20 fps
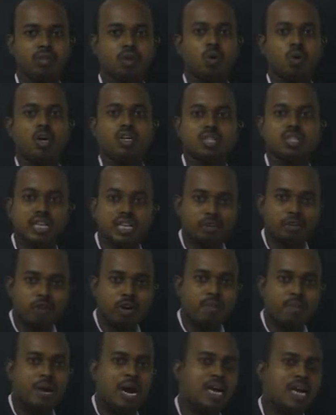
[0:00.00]
What is the
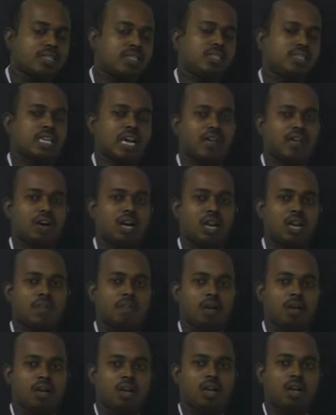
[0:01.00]
required bands is
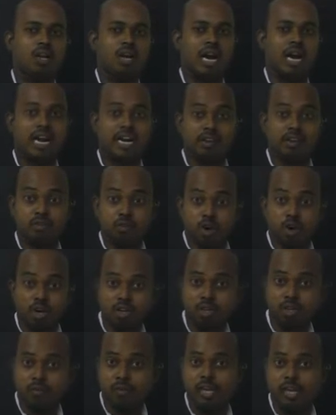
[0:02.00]
available and what
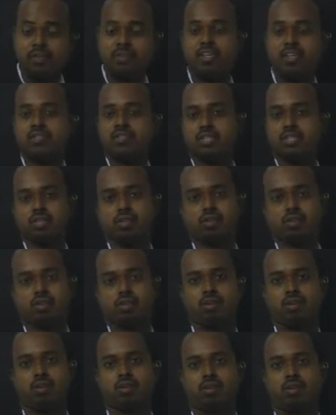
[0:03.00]
are the frequencies